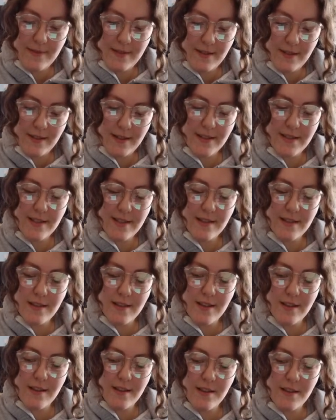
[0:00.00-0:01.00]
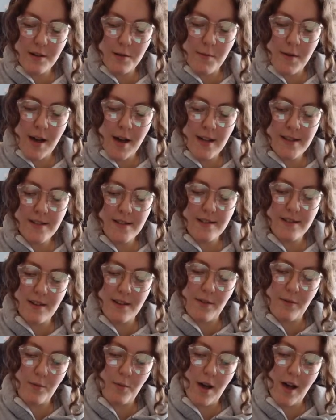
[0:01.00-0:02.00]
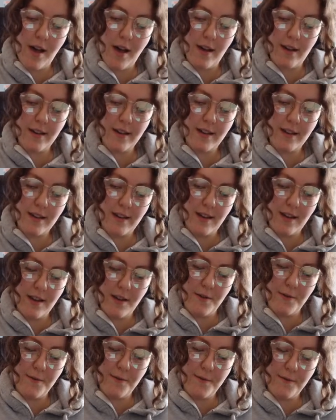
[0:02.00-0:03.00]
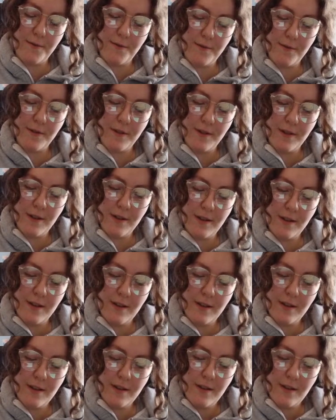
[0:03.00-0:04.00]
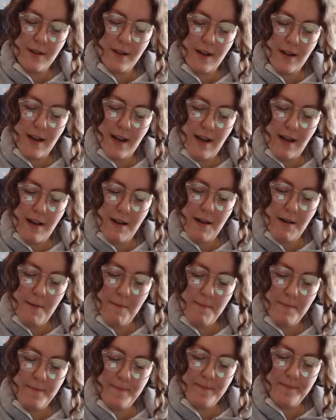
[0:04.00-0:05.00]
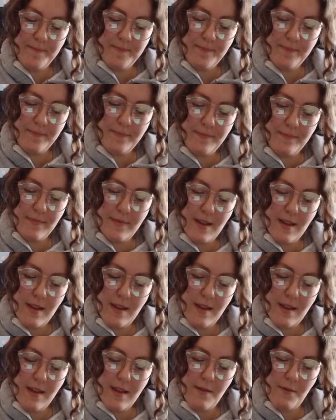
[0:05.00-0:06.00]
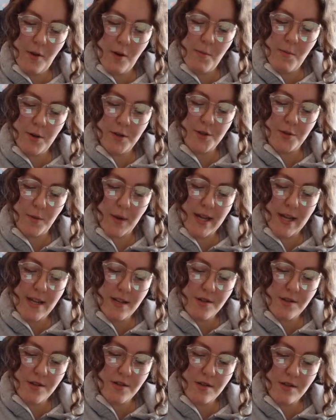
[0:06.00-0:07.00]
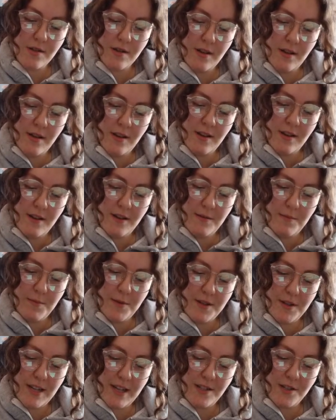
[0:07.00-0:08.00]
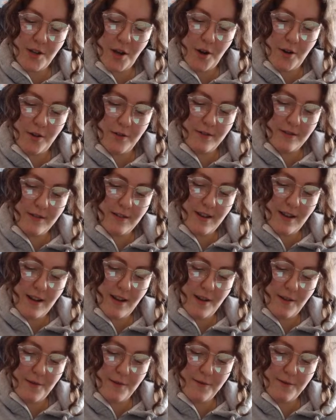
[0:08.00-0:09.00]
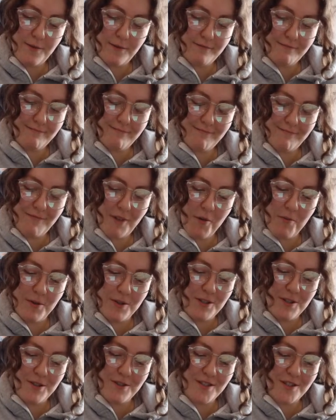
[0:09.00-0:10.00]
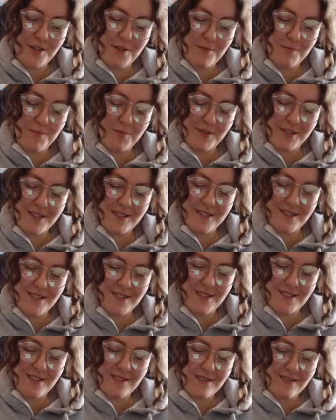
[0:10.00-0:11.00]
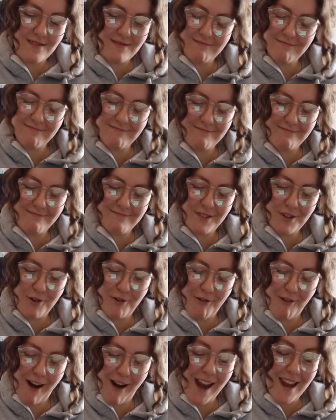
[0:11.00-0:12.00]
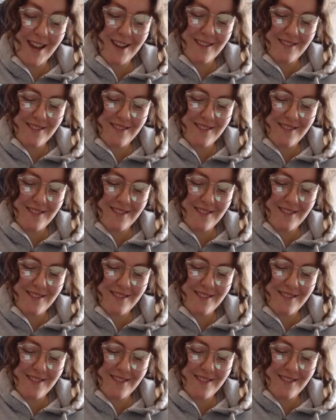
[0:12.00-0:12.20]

Because the commands and stuff work if I'm on Twitch, but they don't if I'm on YouTube, which is great,